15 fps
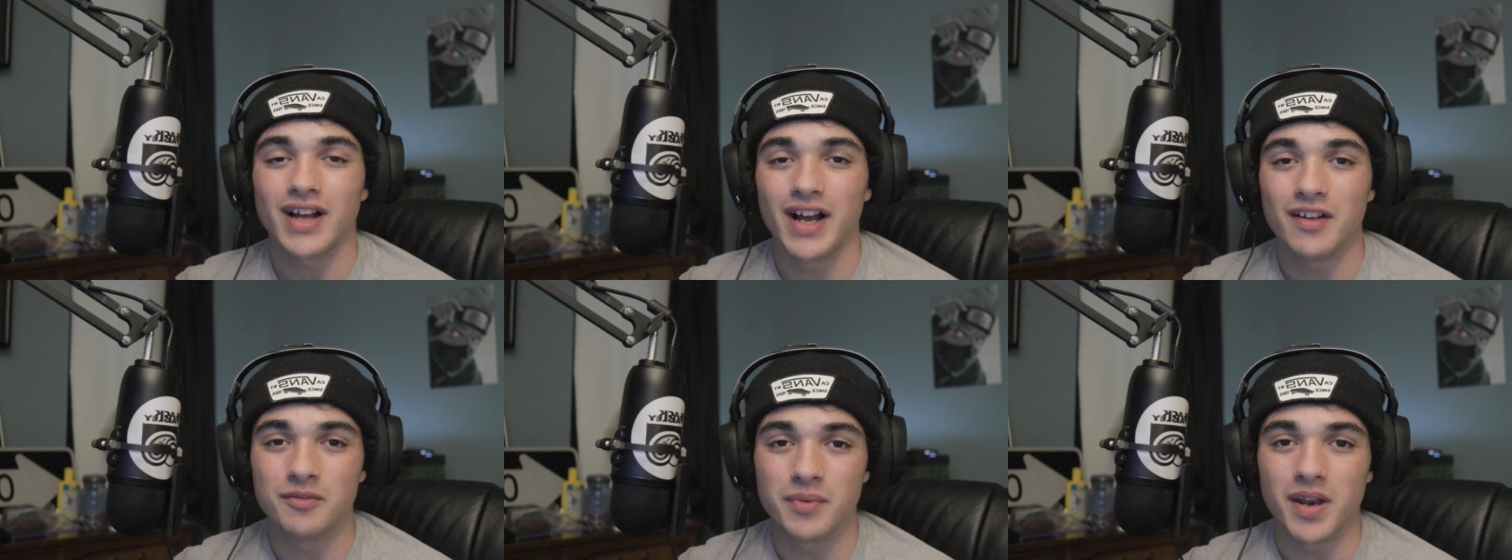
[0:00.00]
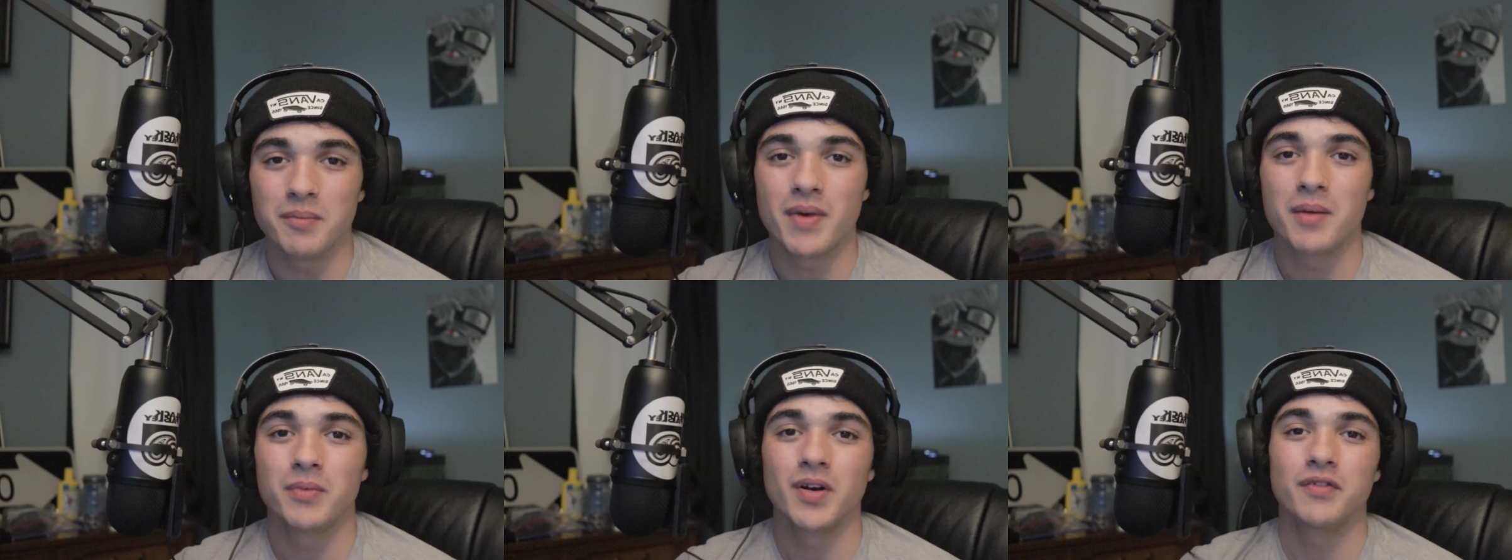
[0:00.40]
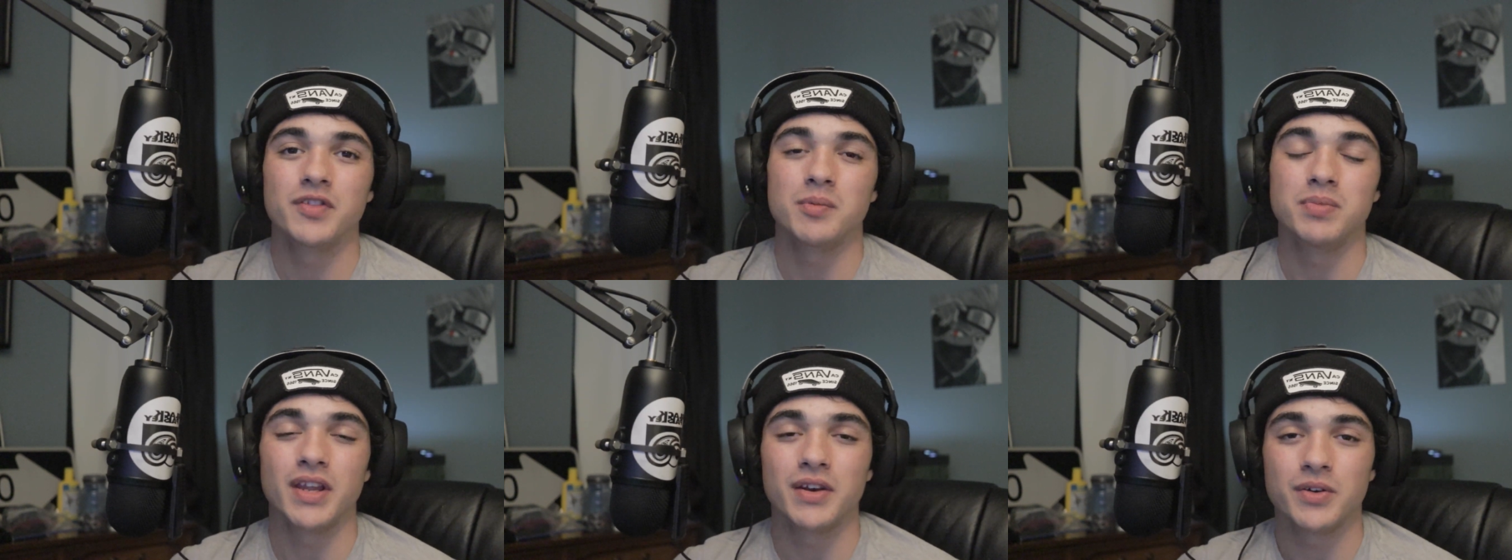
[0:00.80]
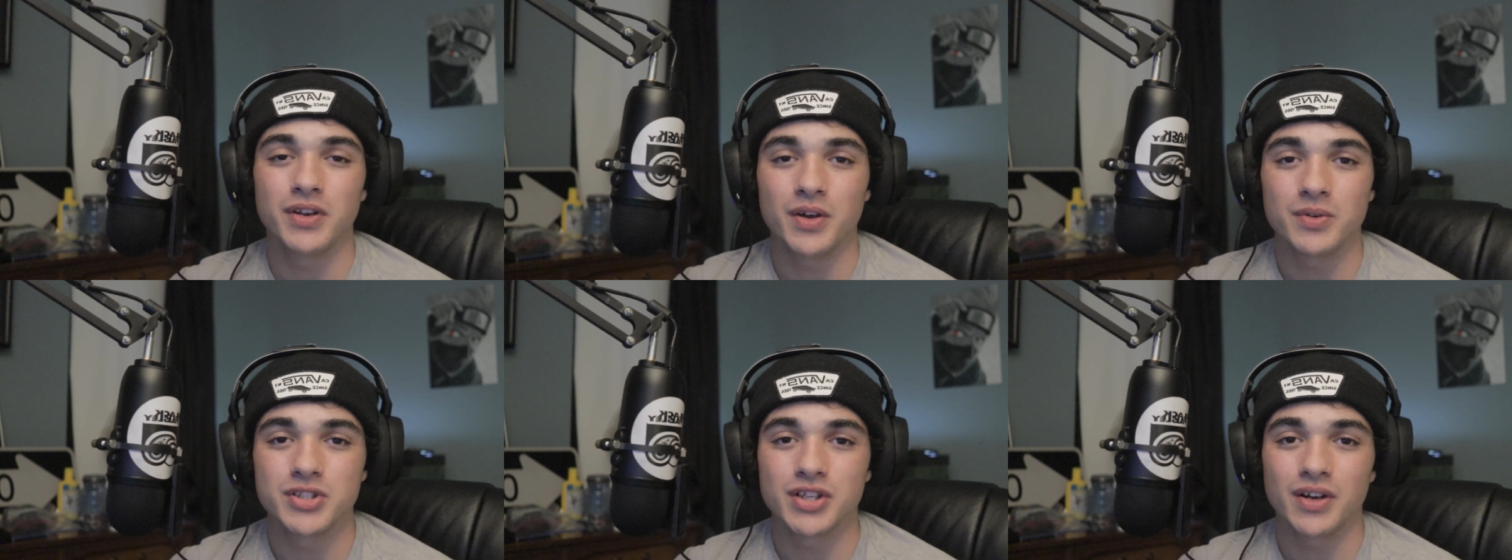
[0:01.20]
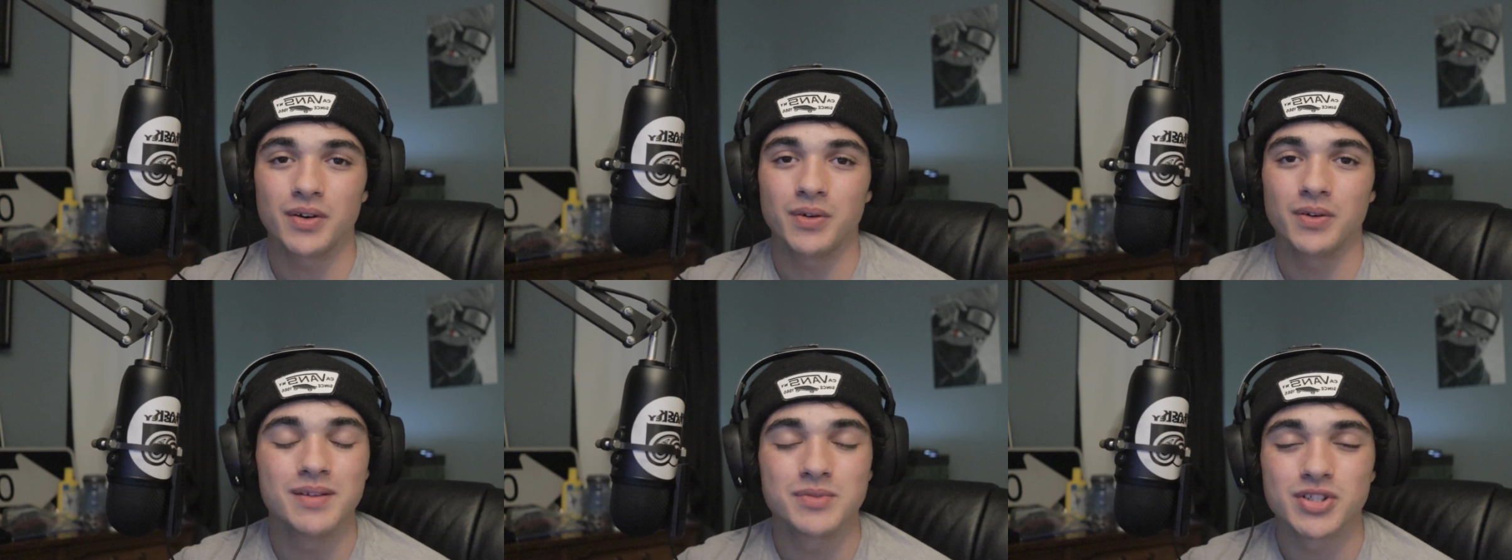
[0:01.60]
I have been a member of the Blender
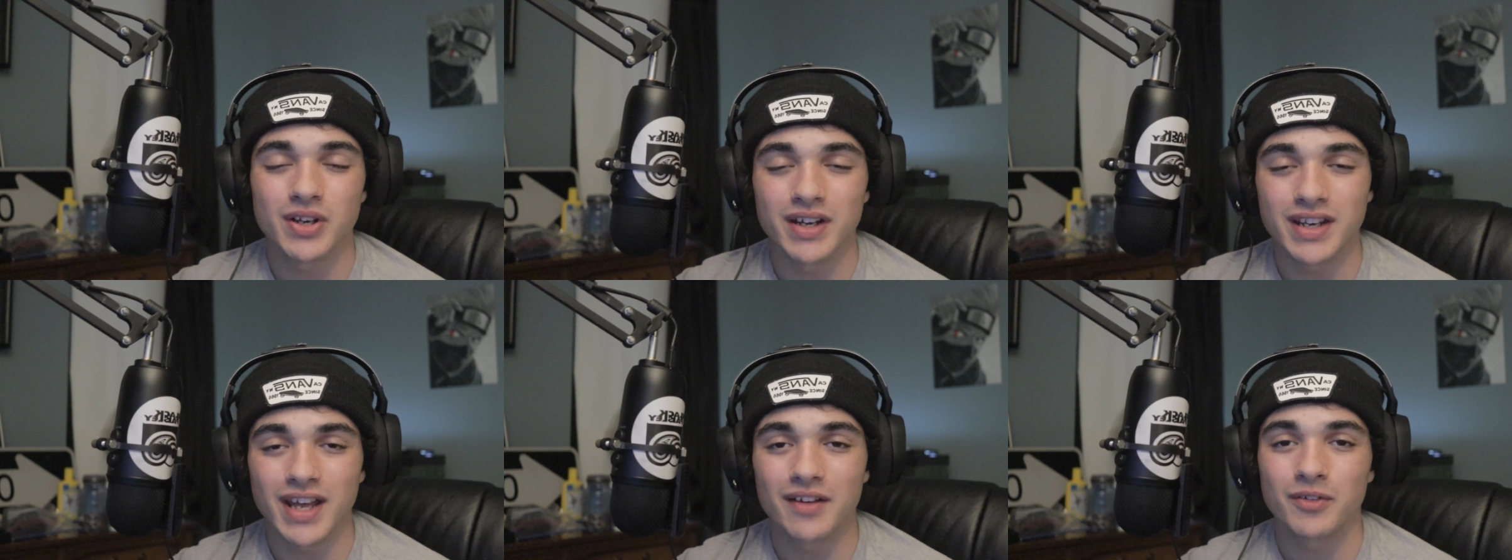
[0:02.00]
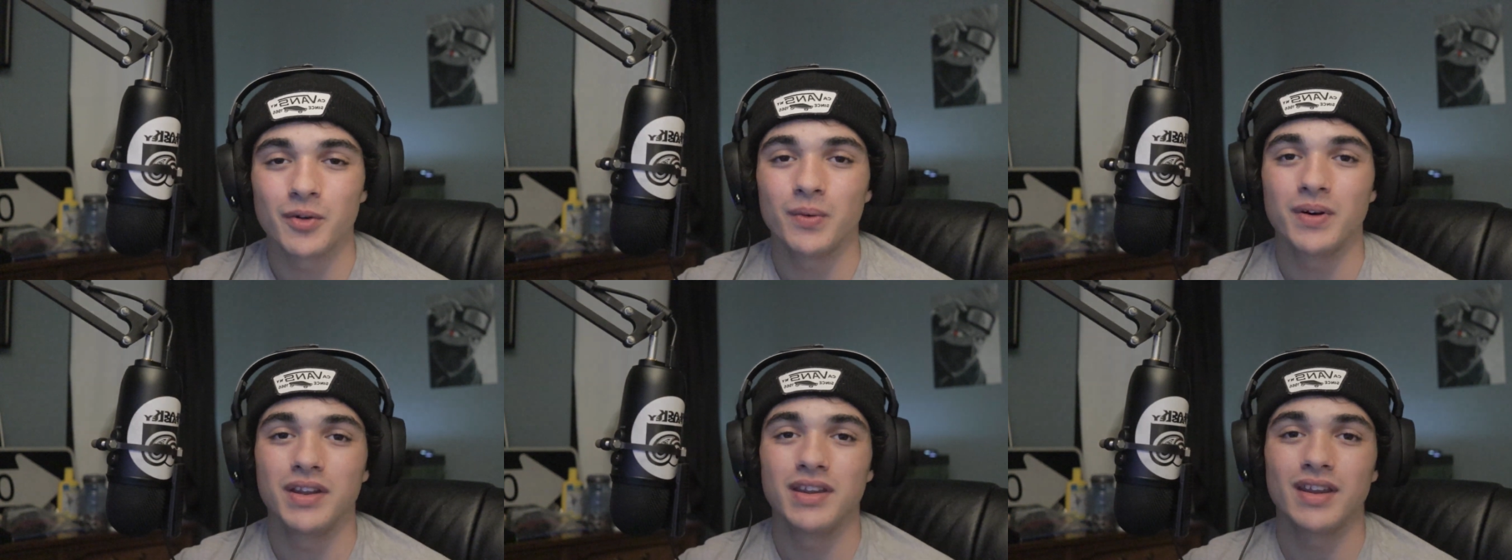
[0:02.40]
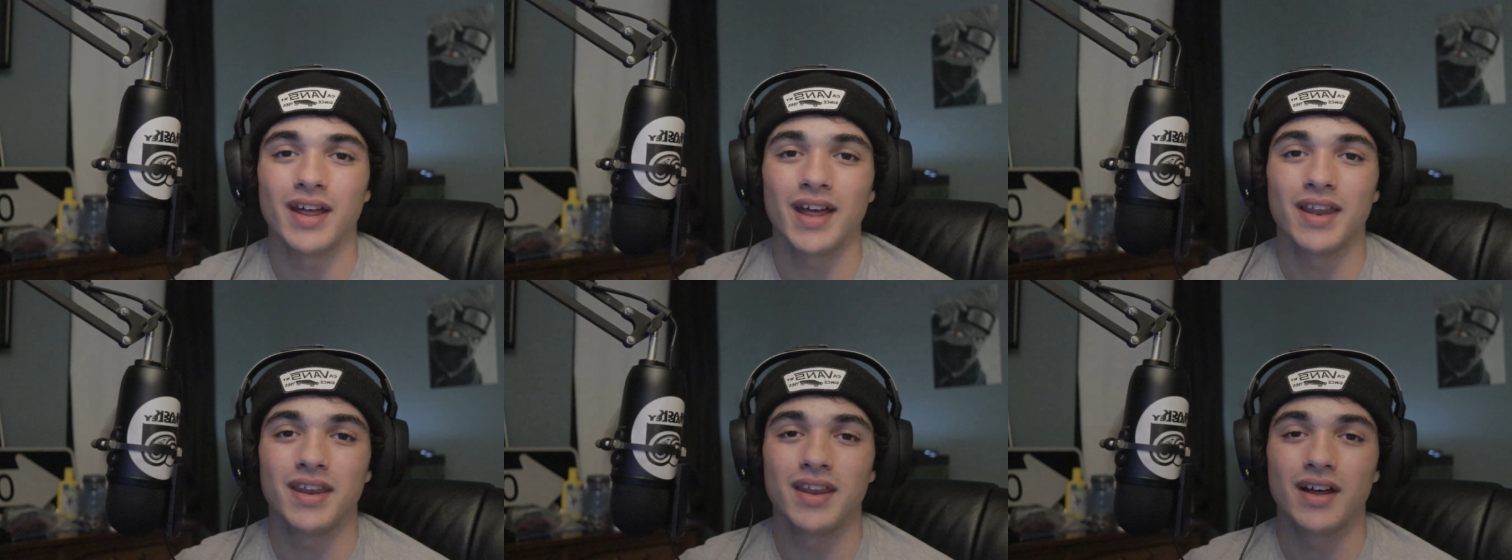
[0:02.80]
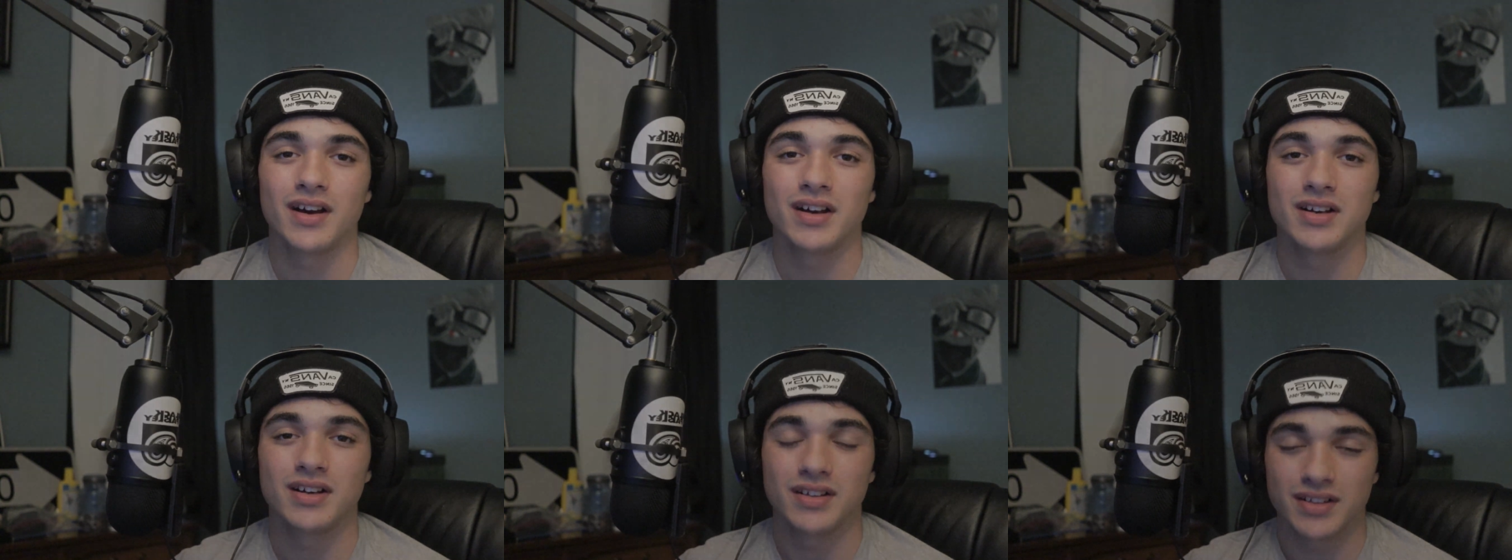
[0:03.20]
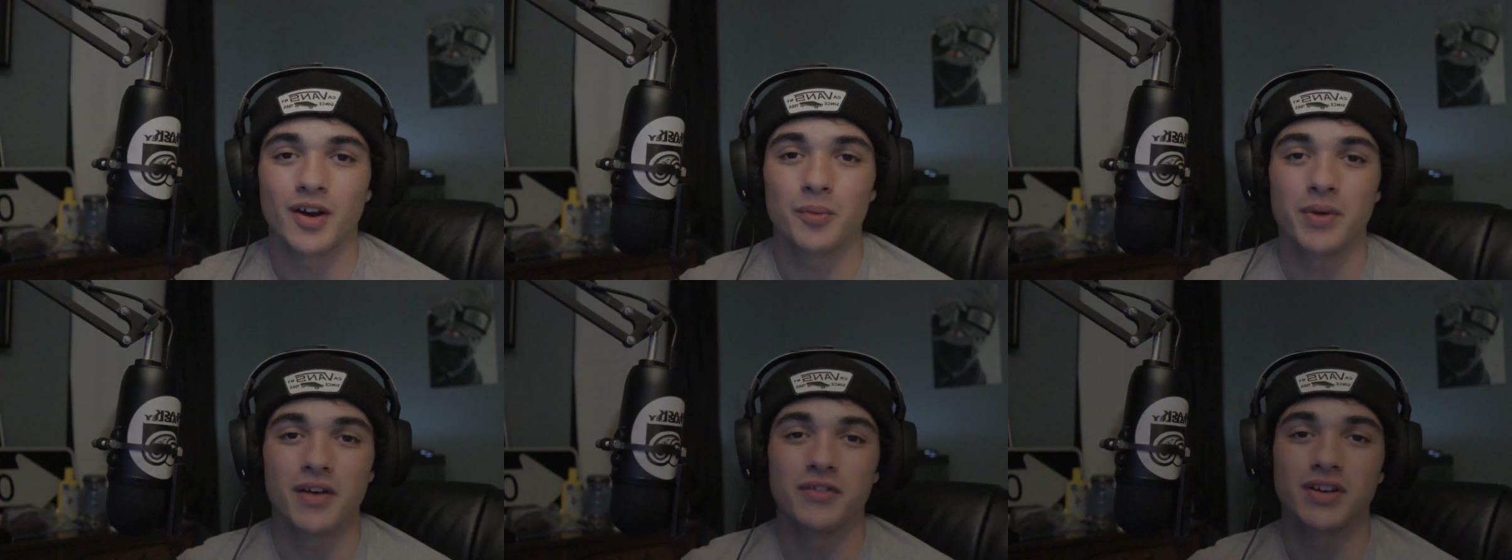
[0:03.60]
Dojo. Keep training everyone, and uh, I
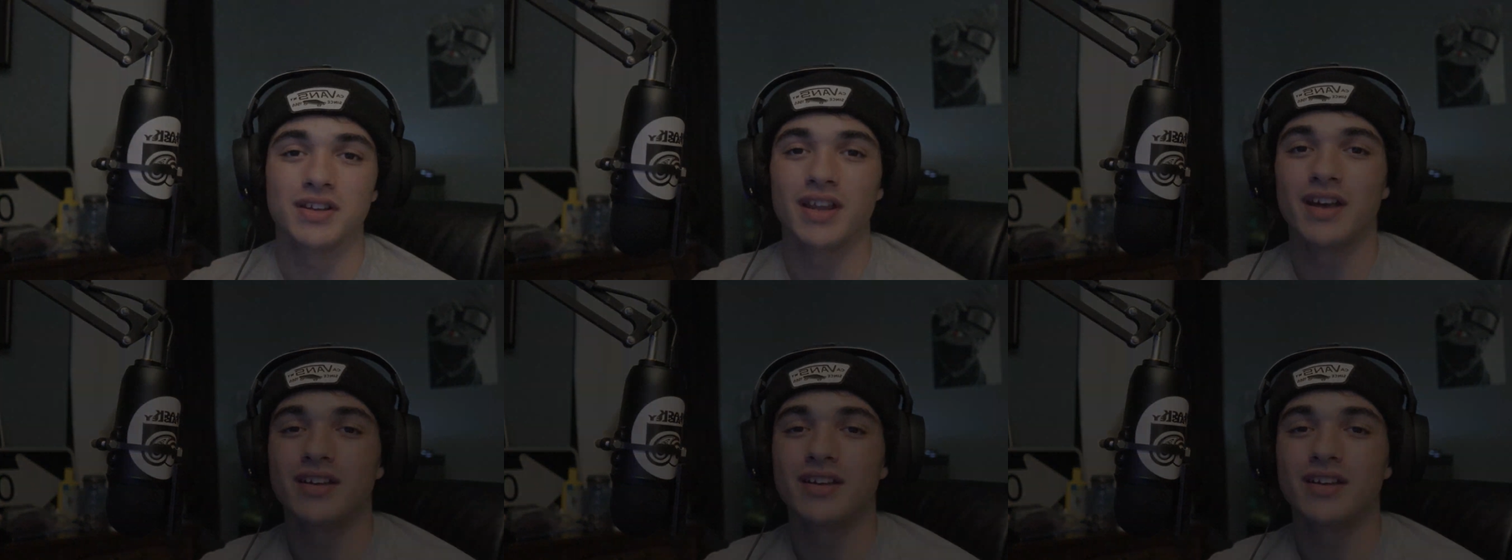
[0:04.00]
hope you have a good